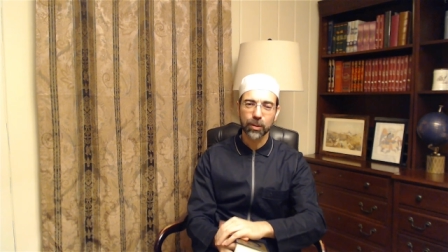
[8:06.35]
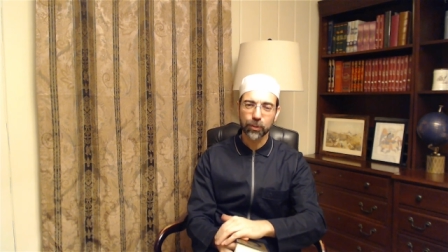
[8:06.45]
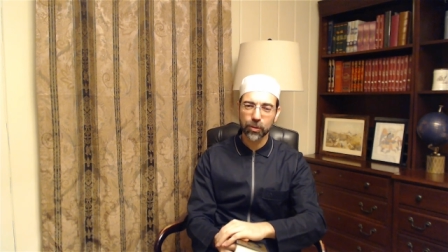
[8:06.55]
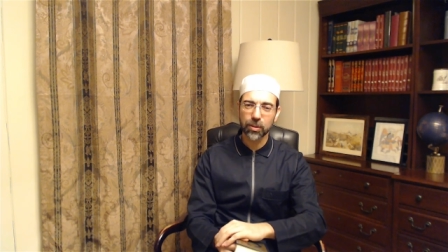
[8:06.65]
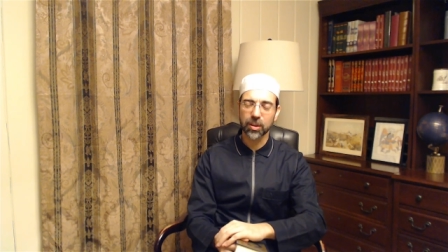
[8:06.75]

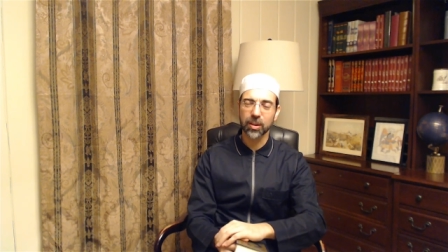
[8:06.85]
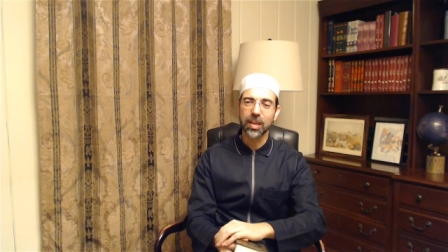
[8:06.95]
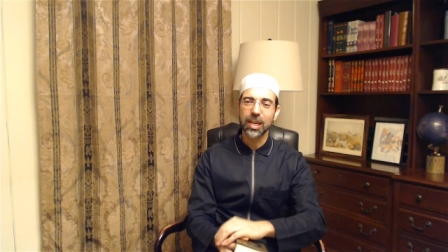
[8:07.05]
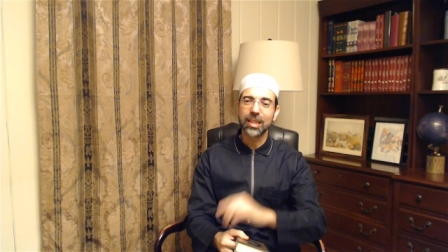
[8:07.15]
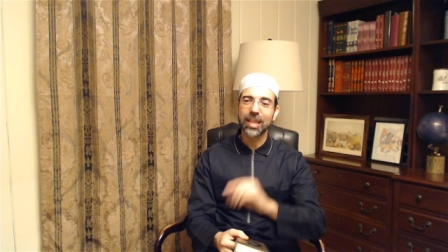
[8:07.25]
further
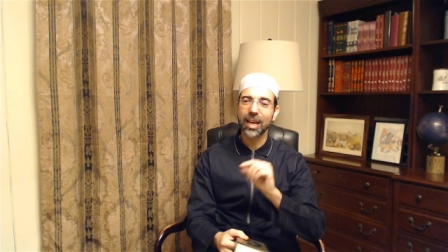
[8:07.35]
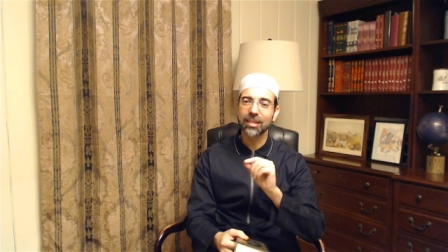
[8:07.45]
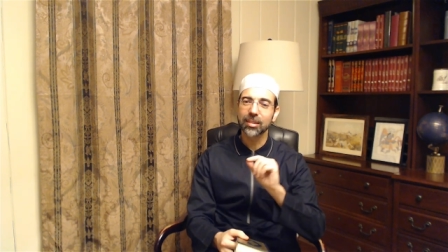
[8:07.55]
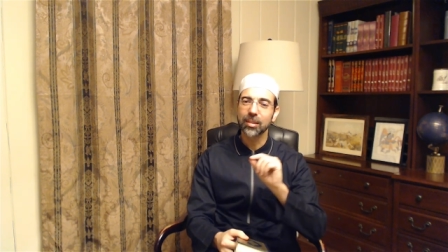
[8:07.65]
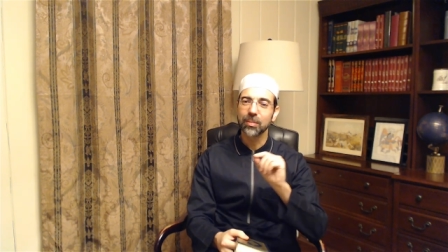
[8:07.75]

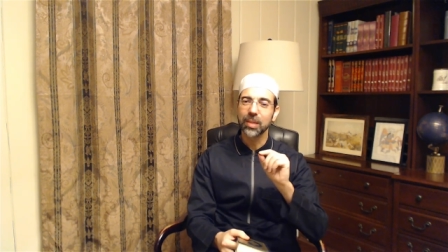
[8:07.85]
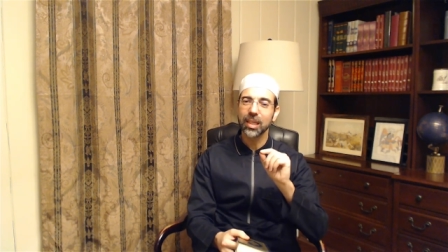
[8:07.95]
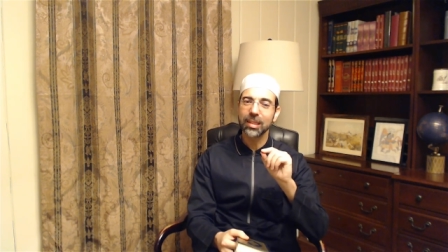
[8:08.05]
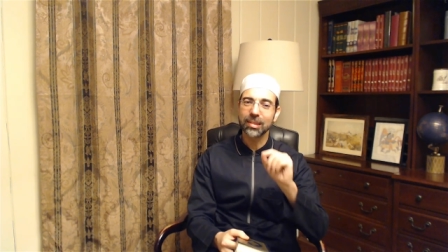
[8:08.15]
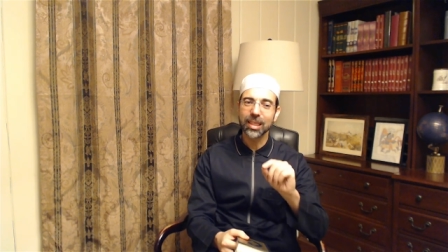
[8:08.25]
that
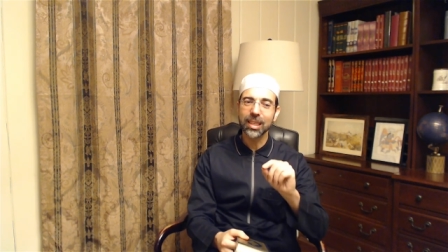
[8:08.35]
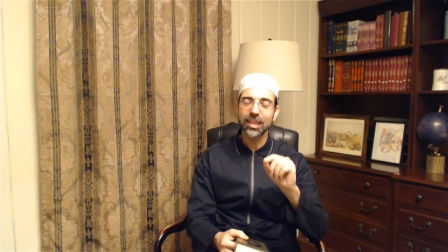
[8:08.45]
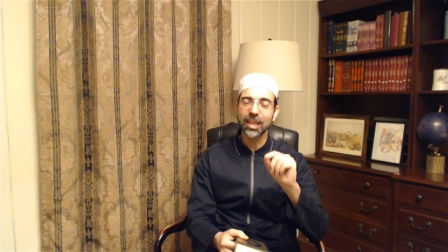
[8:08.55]
Indeed,